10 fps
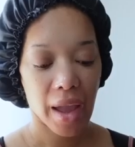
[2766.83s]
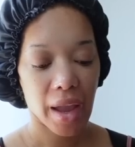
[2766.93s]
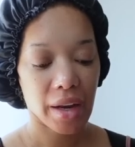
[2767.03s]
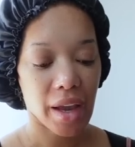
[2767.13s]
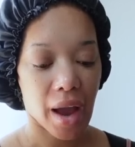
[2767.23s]

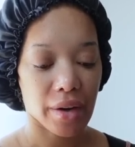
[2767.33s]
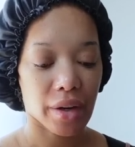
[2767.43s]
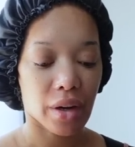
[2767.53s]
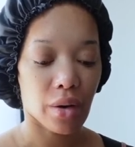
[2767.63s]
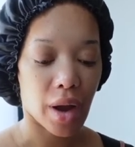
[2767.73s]
And y'all
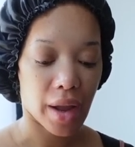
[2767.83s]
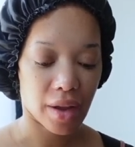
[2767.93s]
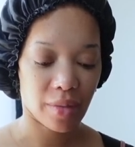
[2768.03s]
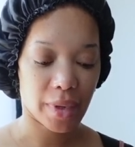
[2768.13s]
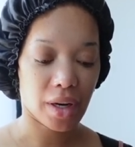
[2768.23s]
know I
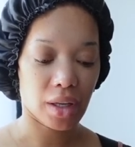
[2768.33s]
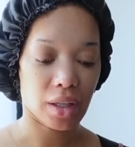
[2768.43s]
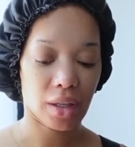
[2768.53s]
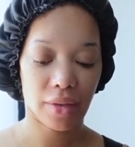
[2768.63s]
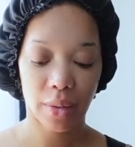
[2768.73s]
have been
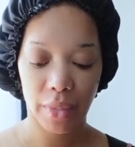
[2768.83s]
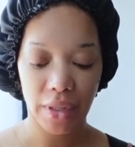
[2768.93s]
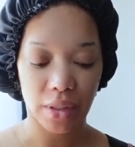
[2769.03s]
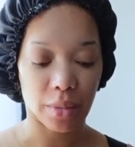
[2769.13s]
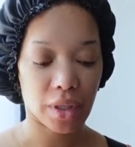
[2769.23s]
loving me
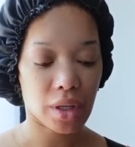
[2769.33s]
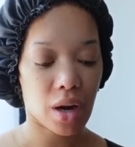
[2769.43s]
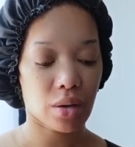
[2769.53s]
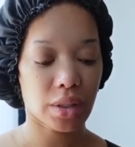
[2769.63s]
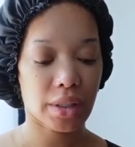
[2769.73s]
some good
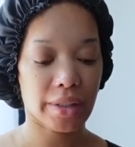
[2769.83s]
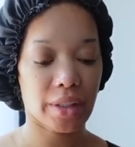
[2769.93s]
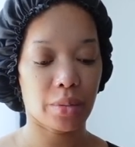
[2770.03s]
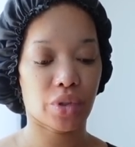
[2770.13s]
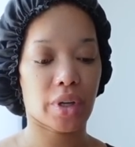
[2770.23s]
old
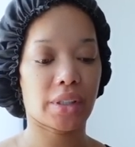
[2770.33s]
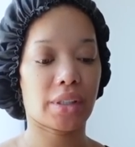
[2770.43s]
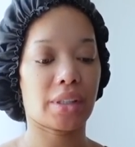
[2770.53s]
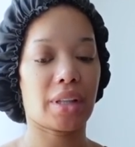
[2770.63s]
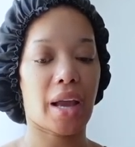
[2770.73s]
slip
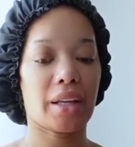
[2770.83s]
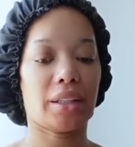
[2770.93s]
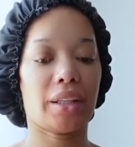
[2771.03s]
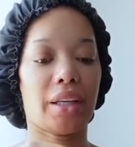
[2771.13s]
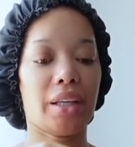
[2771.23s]
dresses
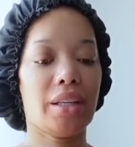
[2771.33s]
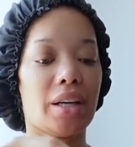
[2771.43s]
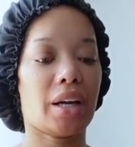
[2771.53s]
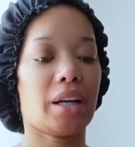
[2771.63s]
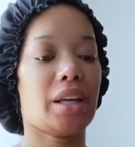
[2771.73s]
lately,
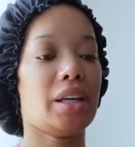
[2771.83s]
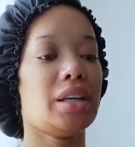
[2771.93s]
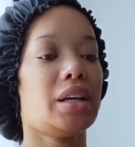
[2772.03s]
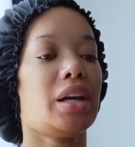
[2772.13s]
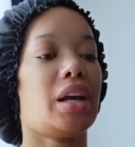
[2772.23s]
honey.
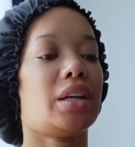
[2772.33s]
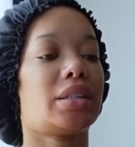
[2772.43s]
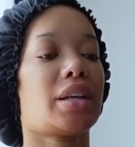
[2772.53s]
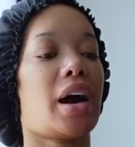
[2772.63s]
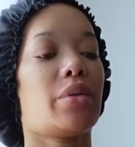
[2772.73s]
And
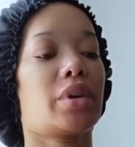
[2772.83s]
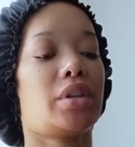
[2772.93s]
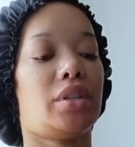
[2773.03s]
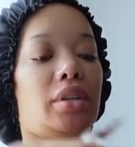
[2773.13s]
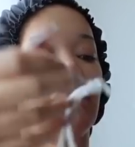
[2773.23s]
Zara
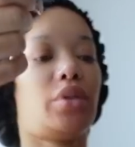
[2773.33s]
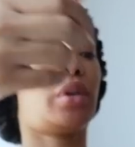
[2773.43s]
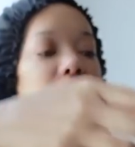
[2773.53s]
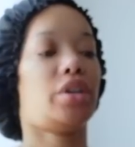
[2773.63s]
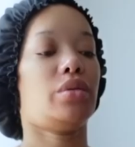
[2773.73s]
good for a
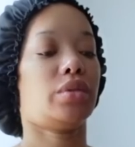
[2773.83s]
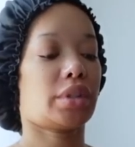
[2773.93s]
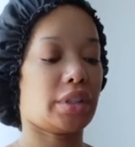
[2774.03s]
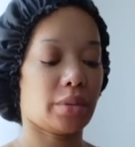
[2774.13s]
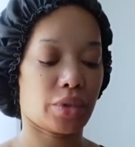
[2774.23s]
cute
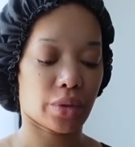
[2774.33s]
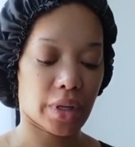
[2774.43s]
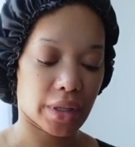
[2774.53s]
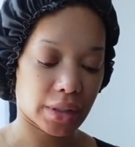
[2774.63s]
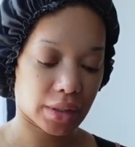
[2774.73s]
slip
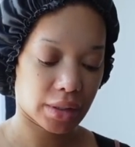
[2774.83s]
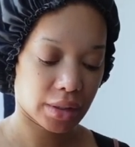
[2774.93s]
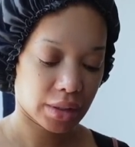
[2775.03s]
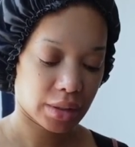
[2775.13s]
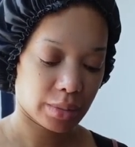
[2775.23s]
dress.
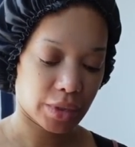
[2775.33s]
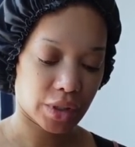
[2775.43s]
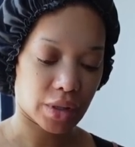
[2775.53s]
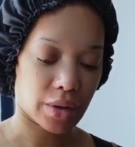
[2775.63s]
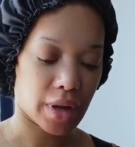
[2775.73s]
Let me
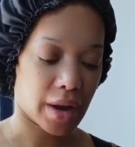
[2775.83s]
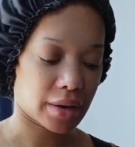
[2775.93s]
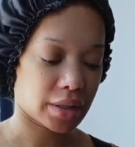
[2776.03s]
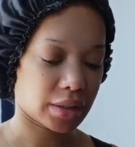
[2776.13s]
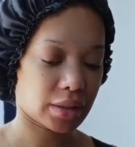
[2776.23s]
show y'all
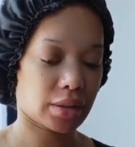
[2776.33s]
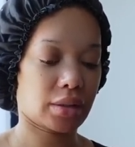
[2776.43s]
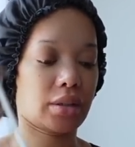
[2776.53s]
this.